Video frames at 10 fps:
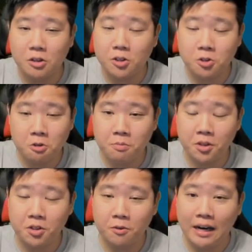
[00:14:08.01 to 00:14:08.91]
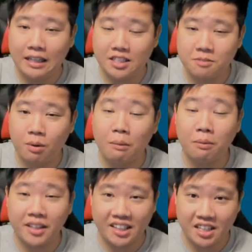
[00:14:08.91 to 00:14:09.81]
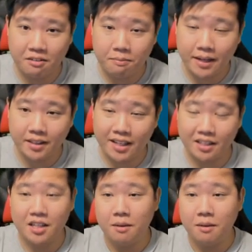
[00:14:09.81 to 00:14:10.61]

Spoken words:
your 2 million rally is probably enough by then.